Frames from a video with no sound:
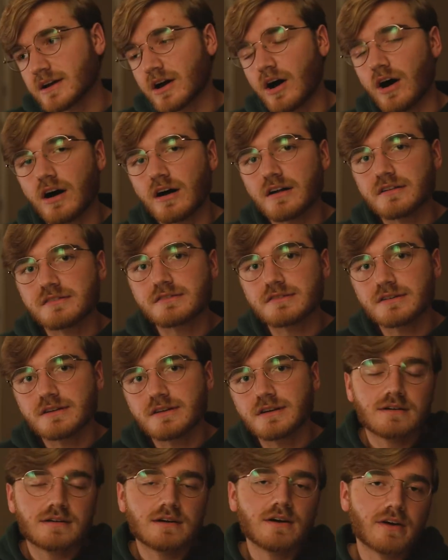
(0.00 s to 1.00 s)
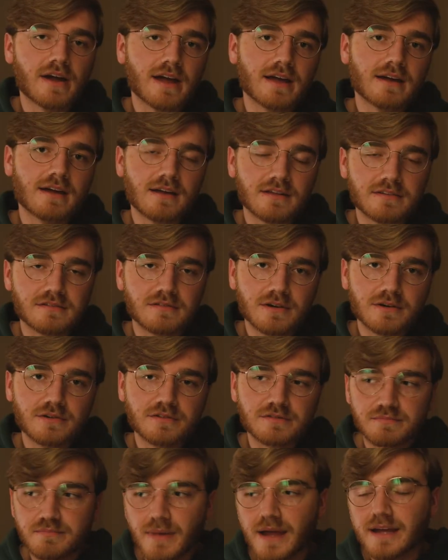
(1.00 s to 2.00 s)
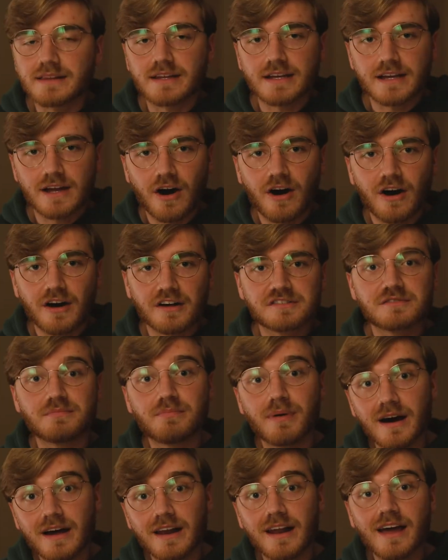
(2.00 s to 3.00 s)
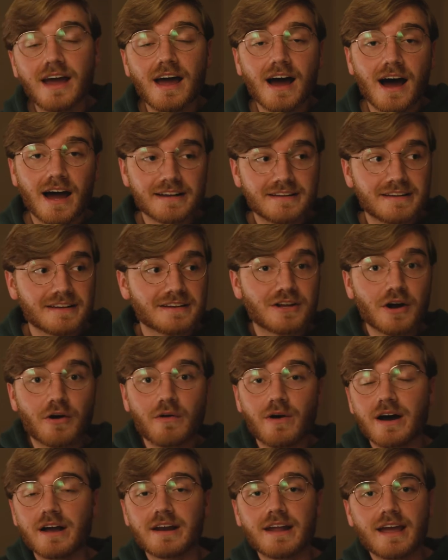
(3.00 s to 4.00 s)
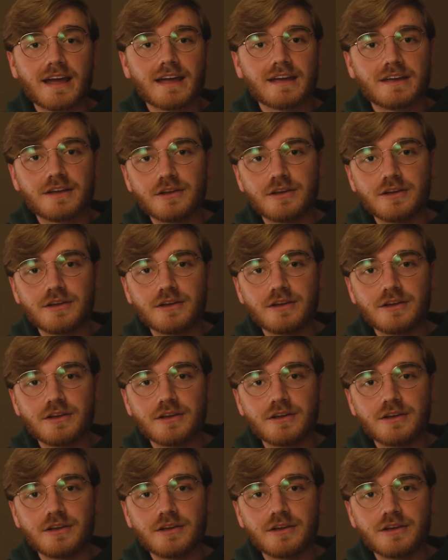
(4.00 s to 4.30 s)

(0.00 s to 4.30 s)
cost, okay, it was mainly cost, but I did go on a